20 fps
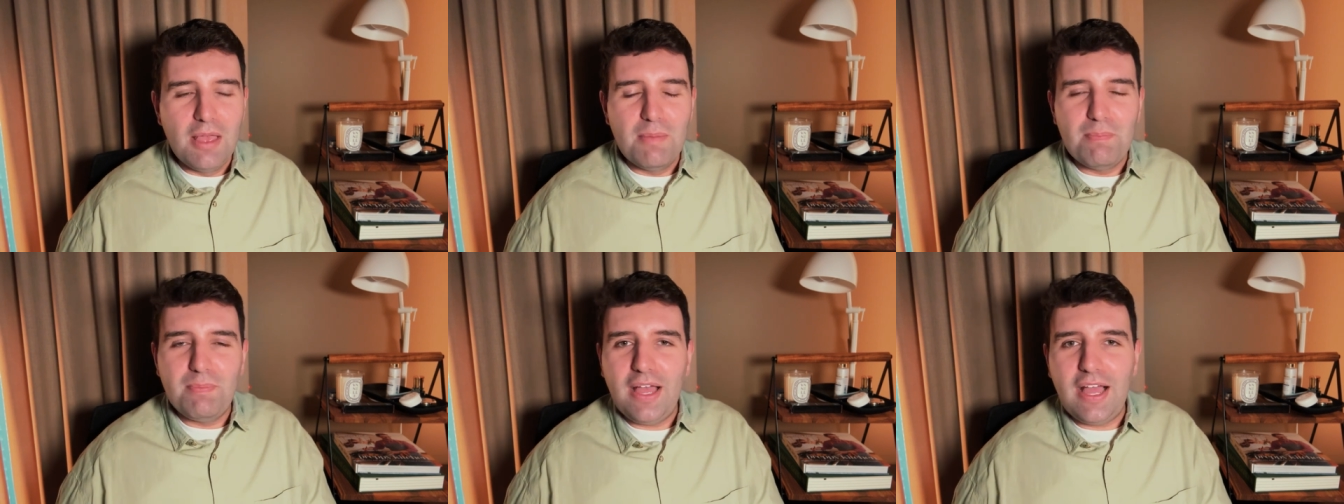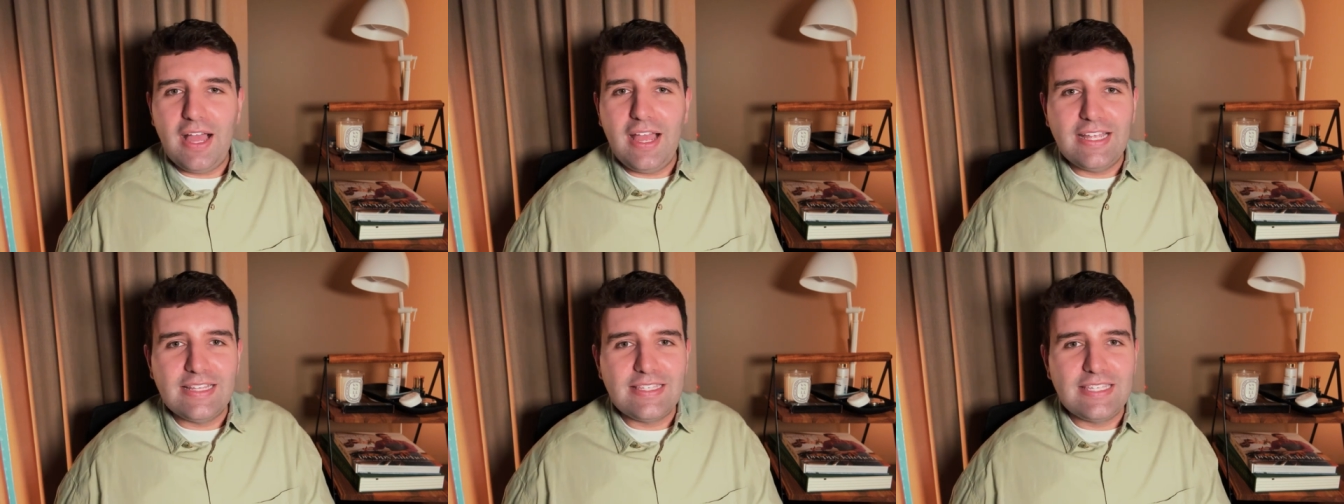
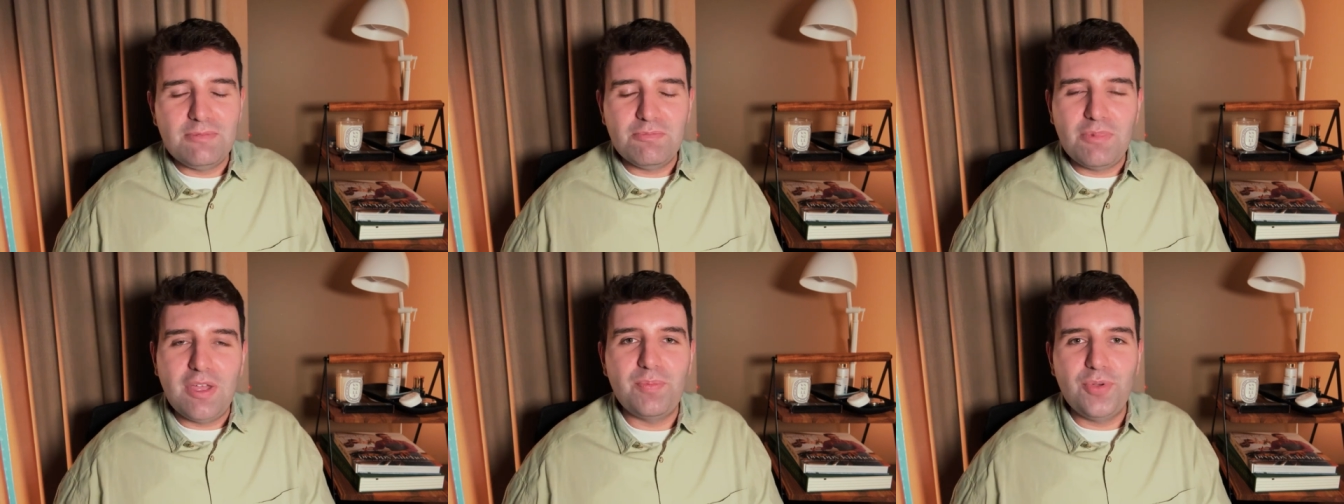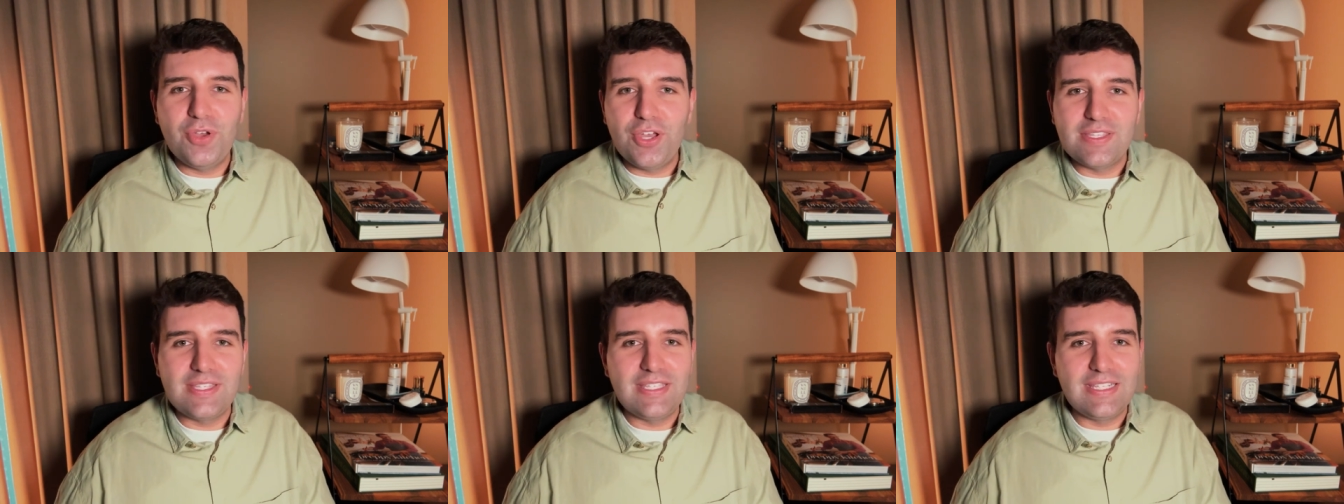But it's in my
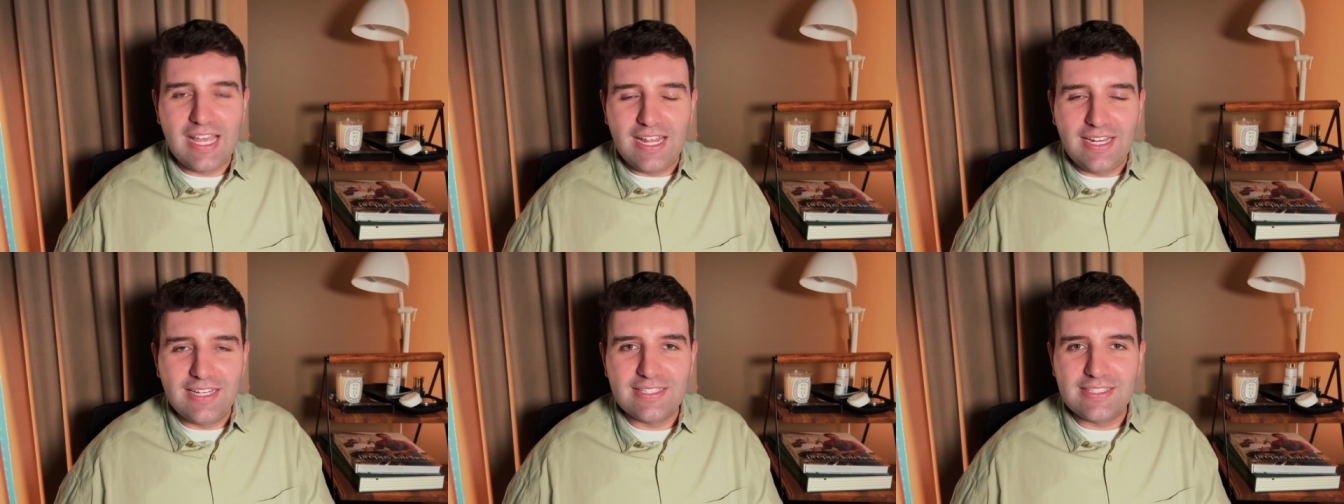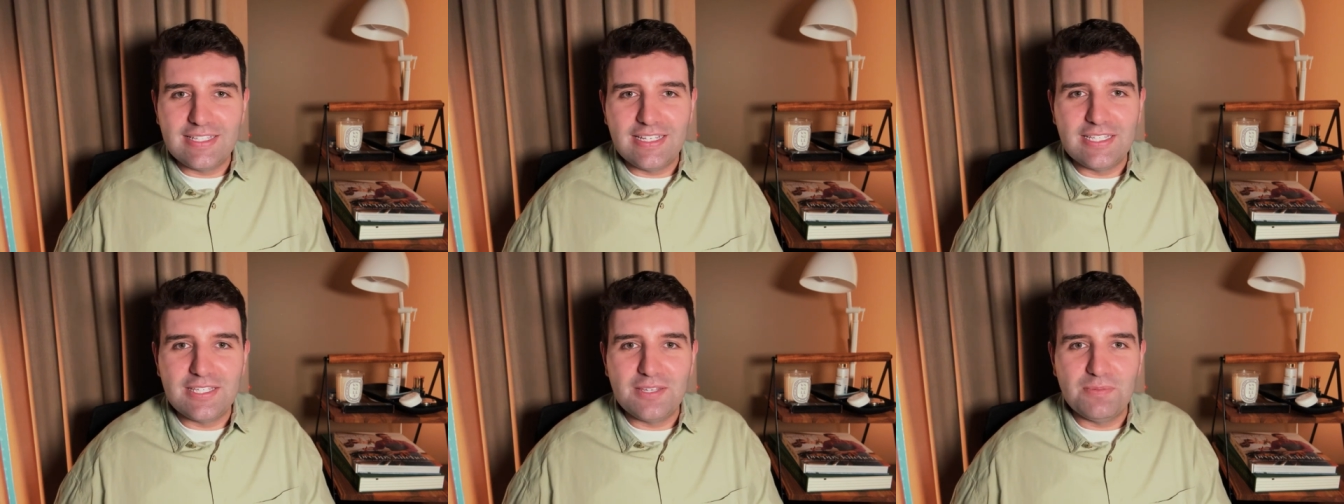
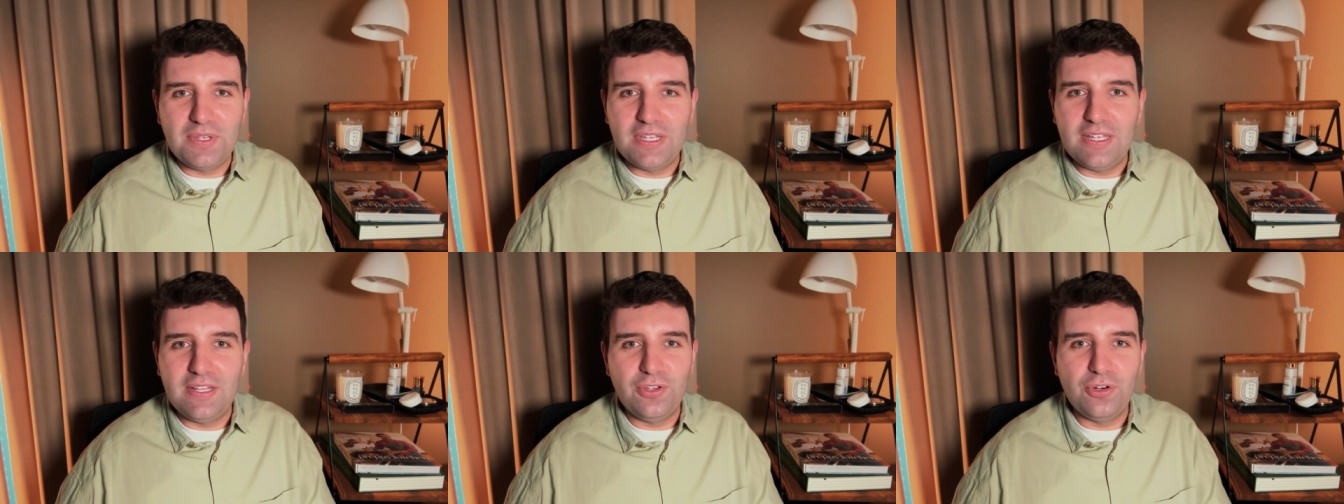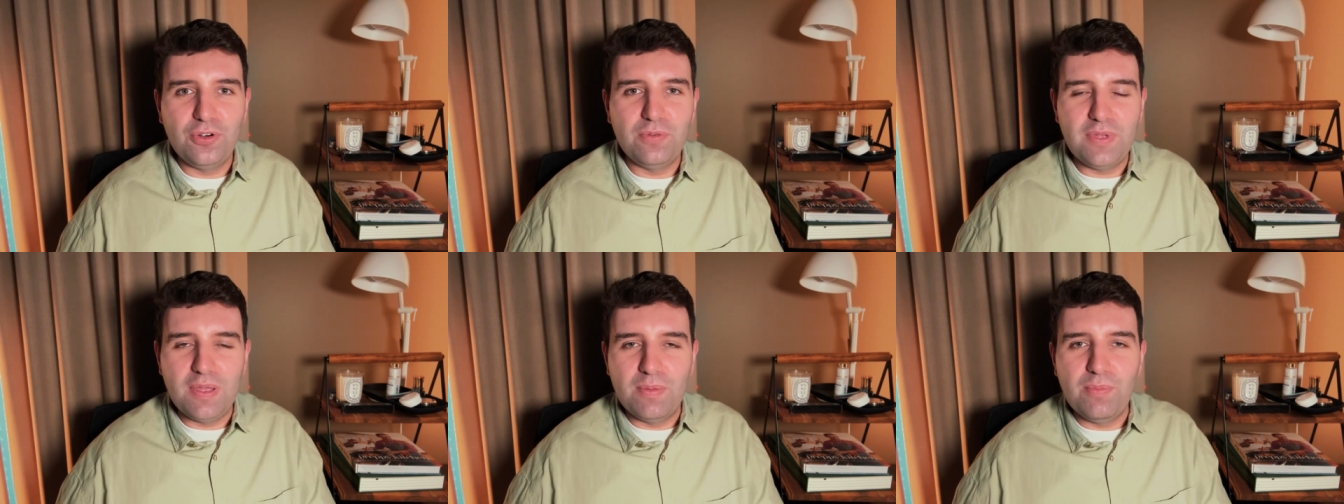personality to be a
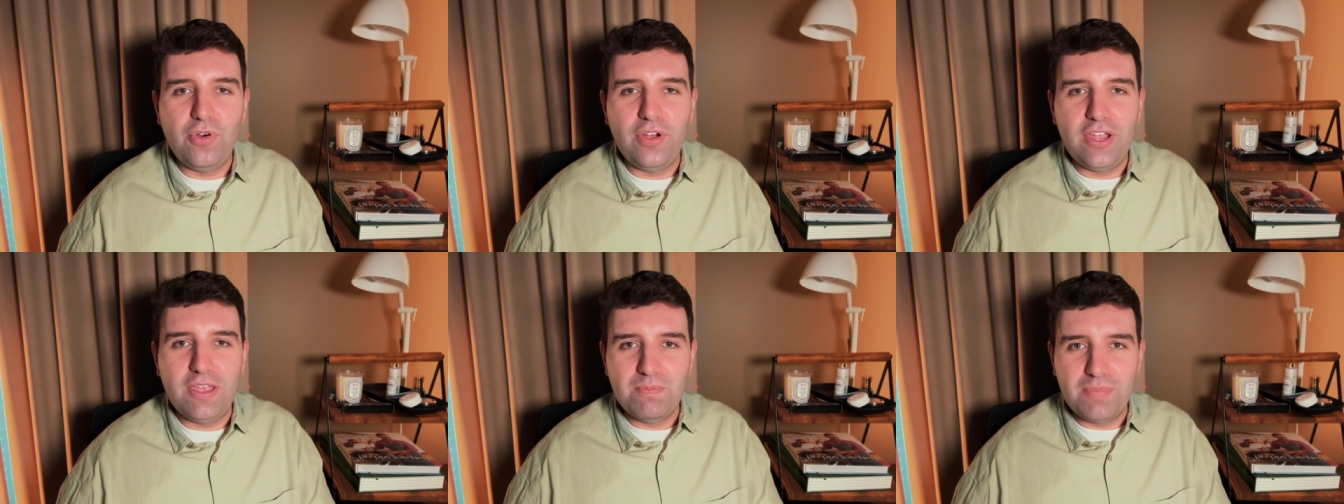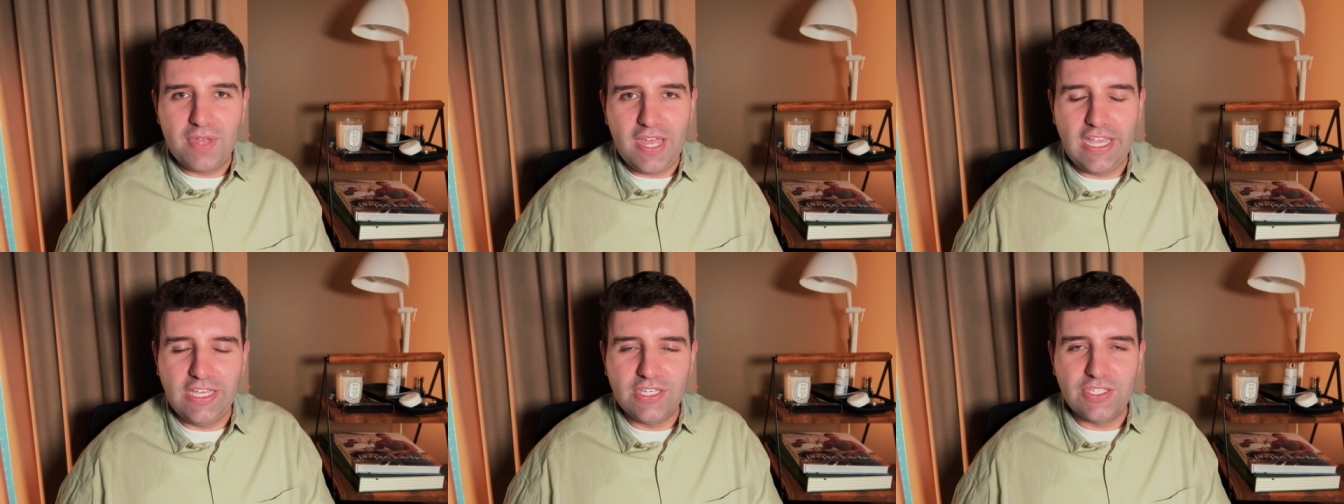little bit more
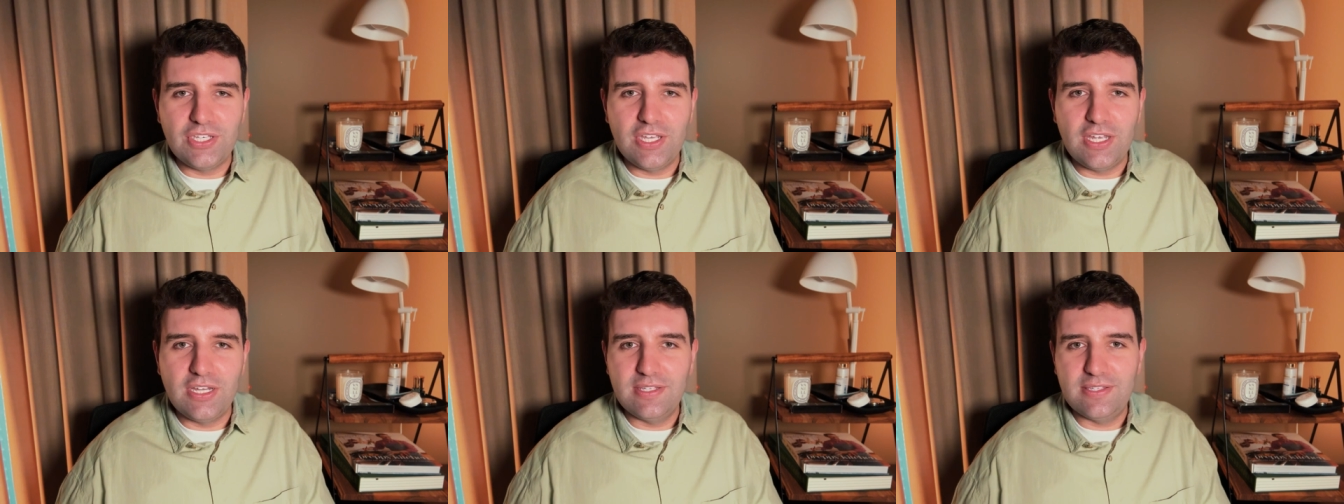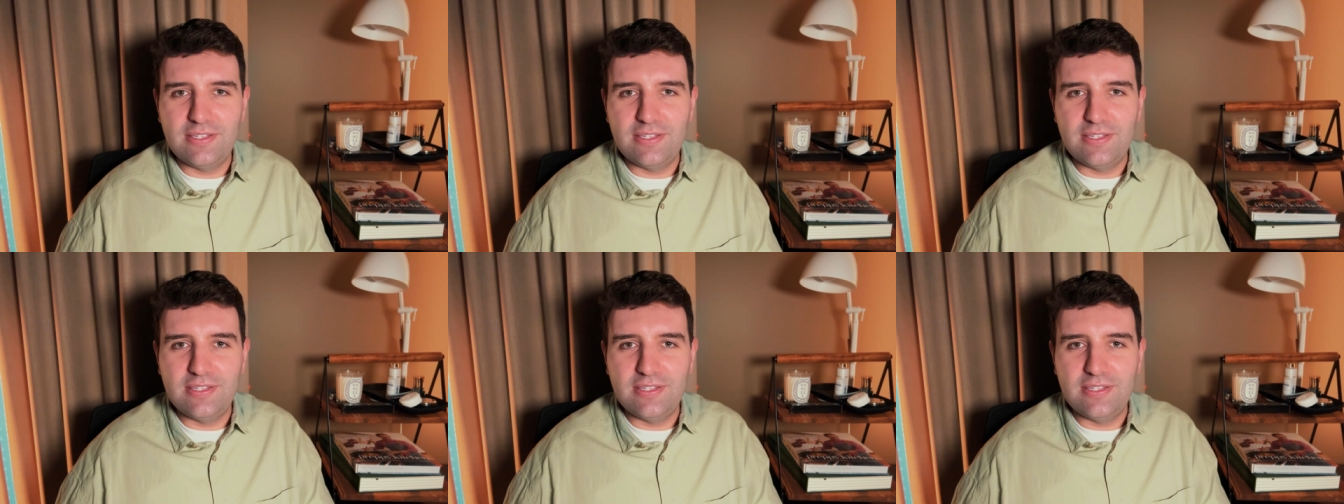impatient.